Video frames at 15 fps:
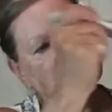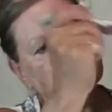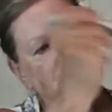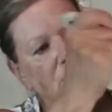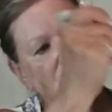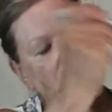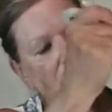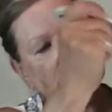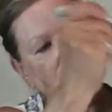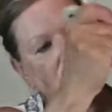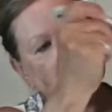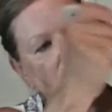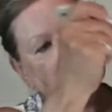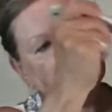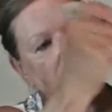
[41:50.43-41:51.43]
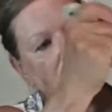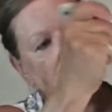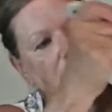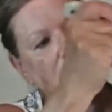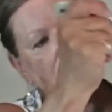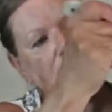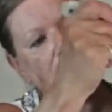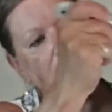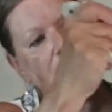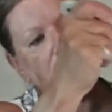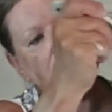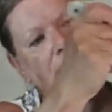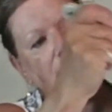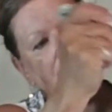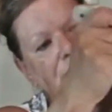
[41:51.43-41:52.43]
when you're actually looking at
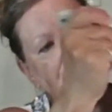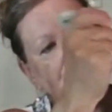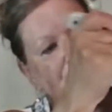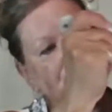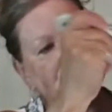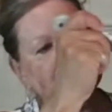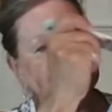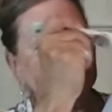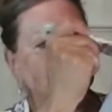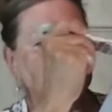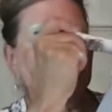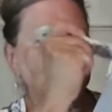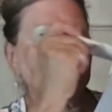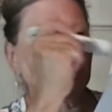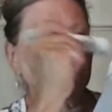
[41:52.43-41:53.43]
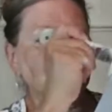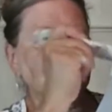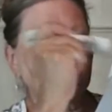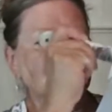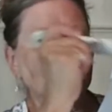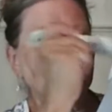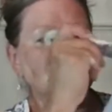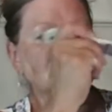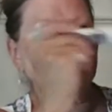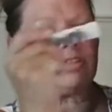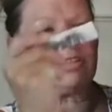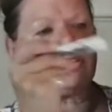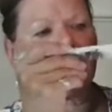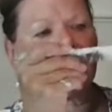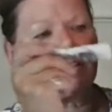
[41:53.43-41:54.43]
it. I don't know. Gretchen, are you
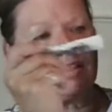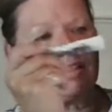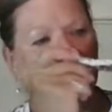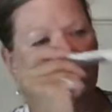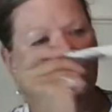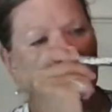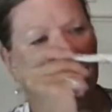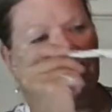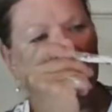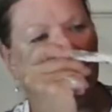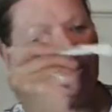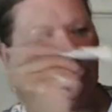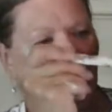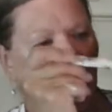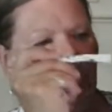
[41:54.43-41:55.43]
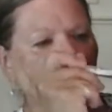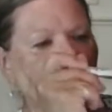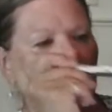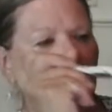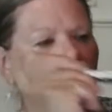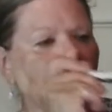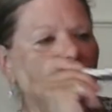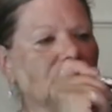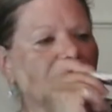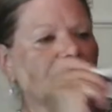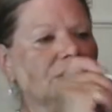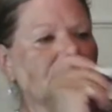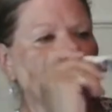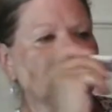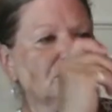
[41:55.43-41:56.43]
watching on TV or are you watching on your
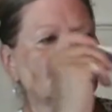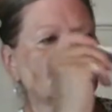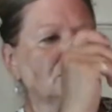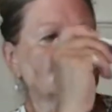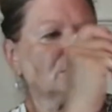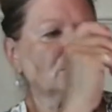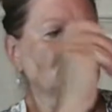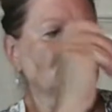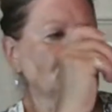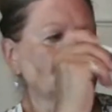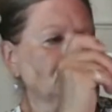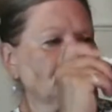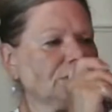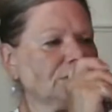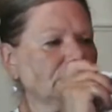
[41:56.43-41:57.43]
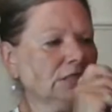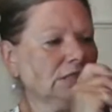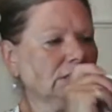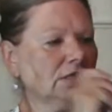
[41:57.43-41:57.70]
phone or your computer?